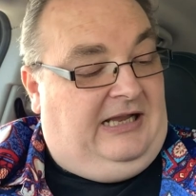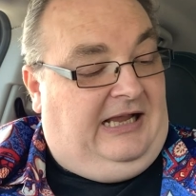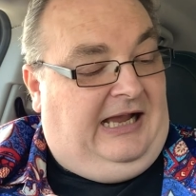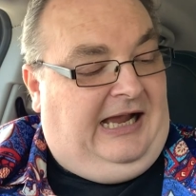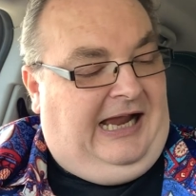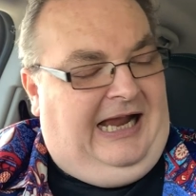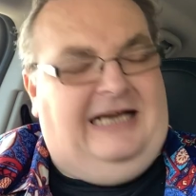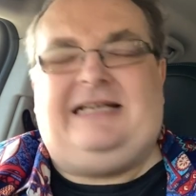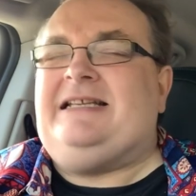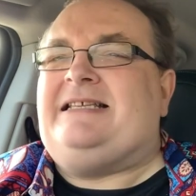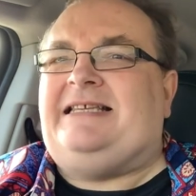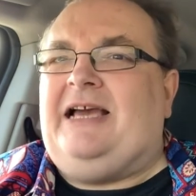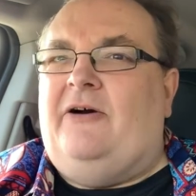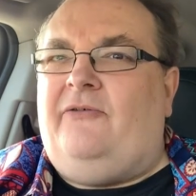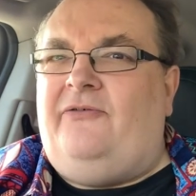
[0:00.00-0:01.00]
had a
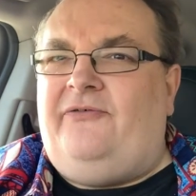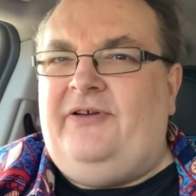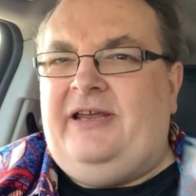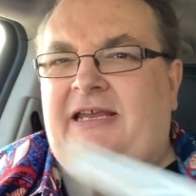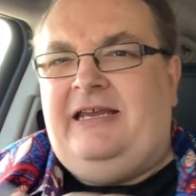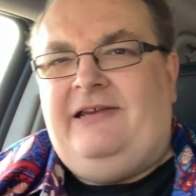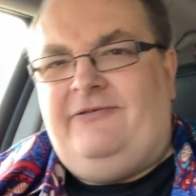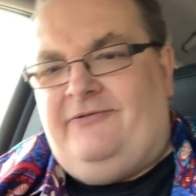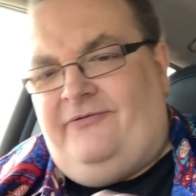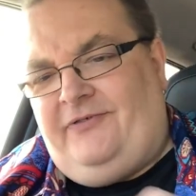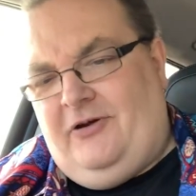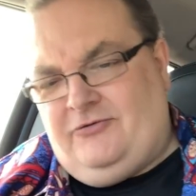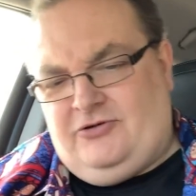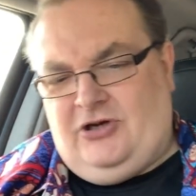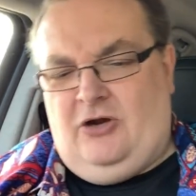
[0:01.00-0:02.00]
selfie
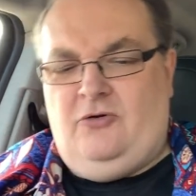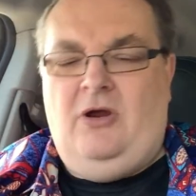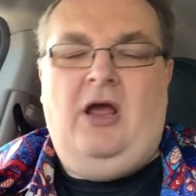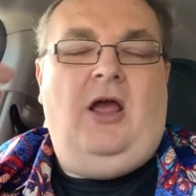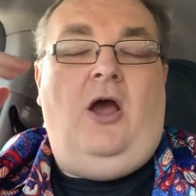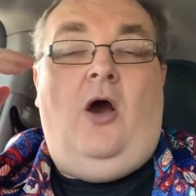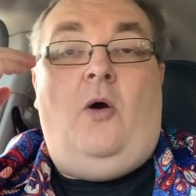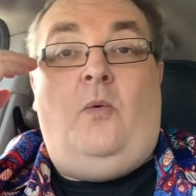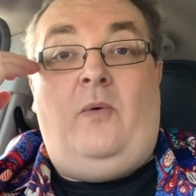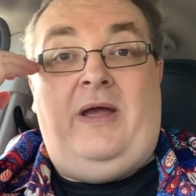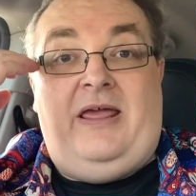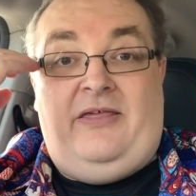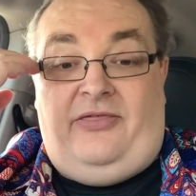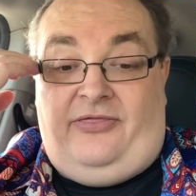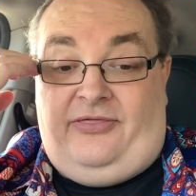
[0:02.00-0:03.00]
photo
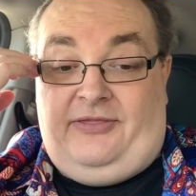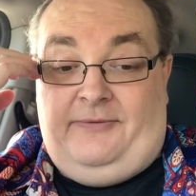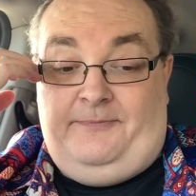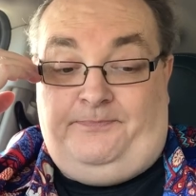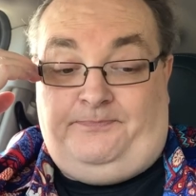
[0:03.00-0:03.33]
with